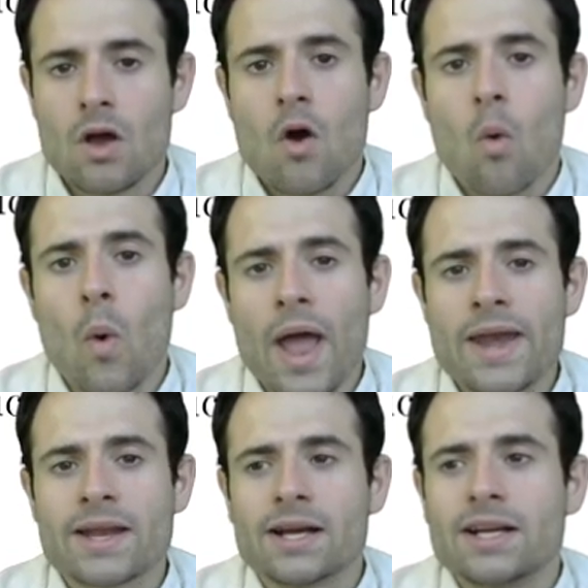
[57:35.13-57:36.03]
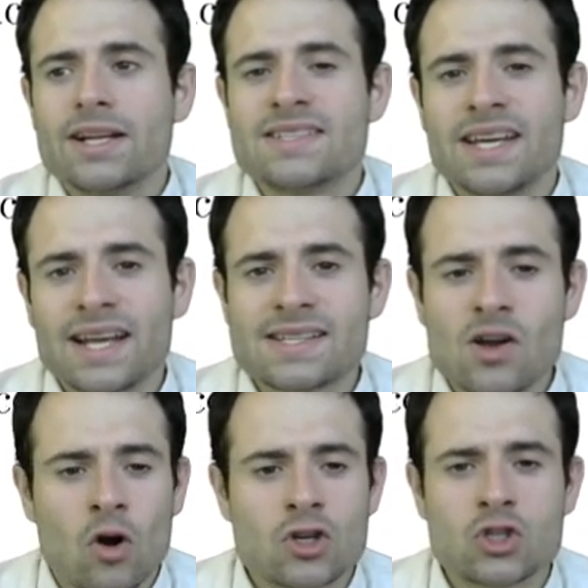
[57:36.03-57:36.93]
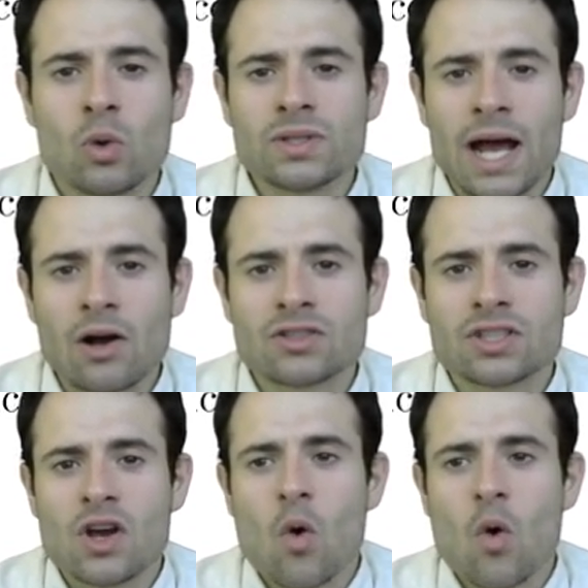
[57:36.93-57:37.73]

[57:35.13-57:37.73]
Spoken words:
When tickets are sold out